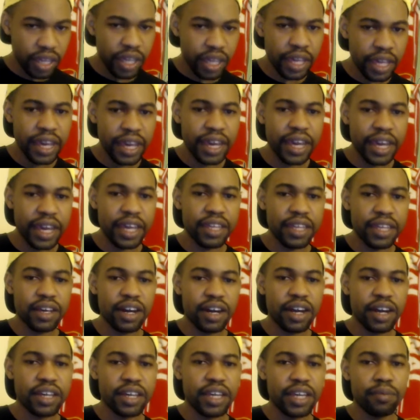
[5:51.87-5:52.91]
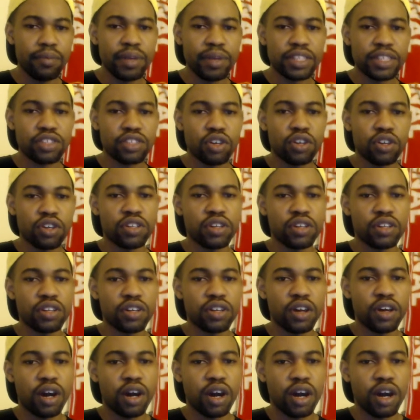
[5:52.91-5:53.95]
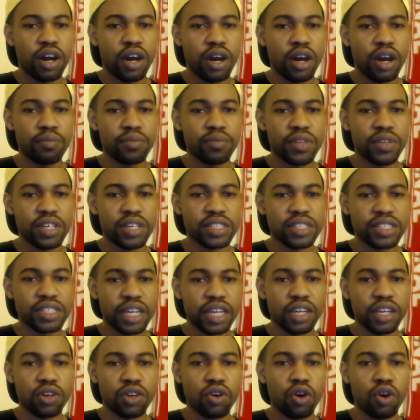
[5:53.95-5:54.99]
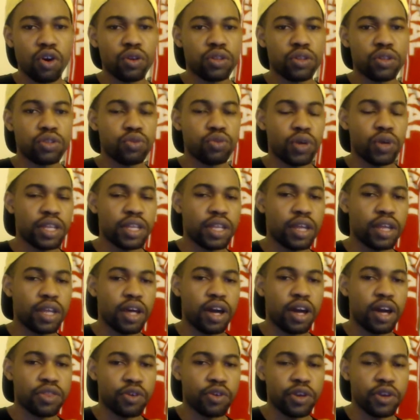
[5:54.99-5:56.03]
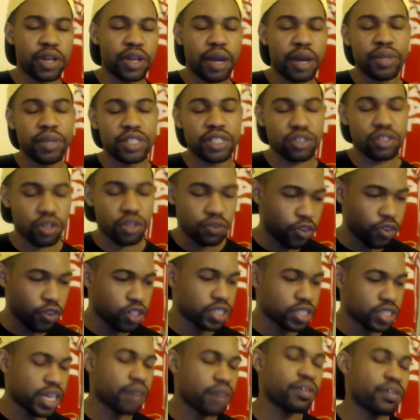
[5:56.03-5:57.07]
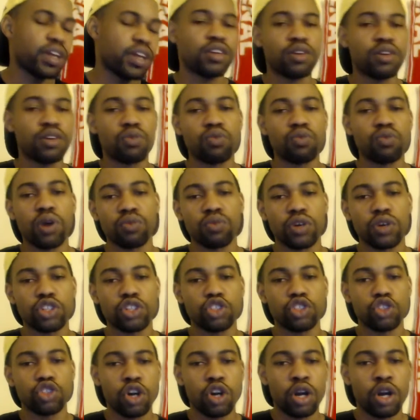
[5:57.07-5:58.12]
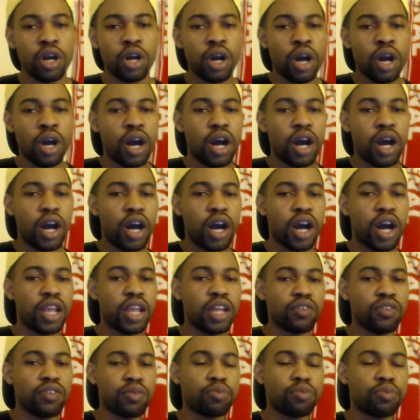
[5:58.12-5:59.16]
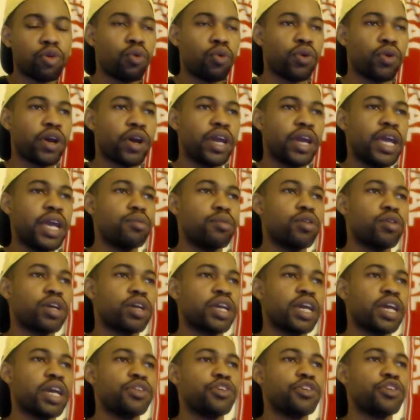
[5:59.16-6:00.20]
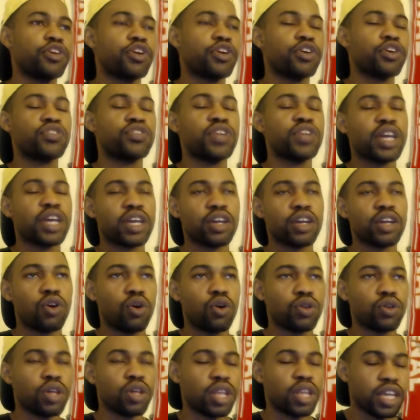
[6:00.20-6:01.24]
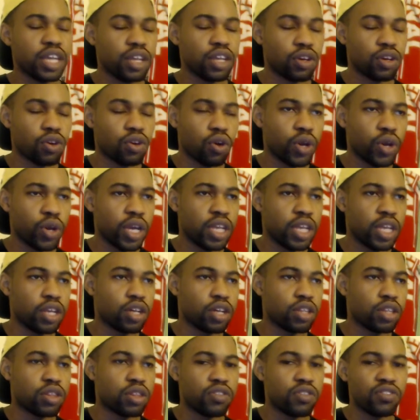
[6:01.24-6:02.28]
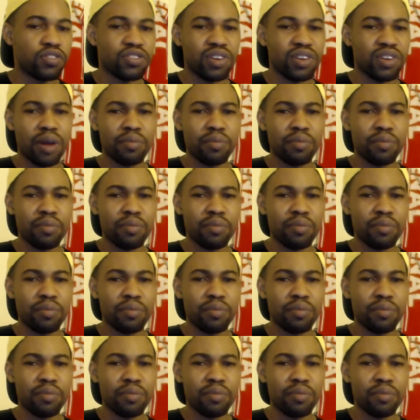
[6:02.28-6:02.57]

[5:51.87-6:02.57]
And yeah, man, so the second goal, 39 minutes. So the first half ended in a 1-1 draw. Liverpool were able to get their second goal, the leading goal, in the, I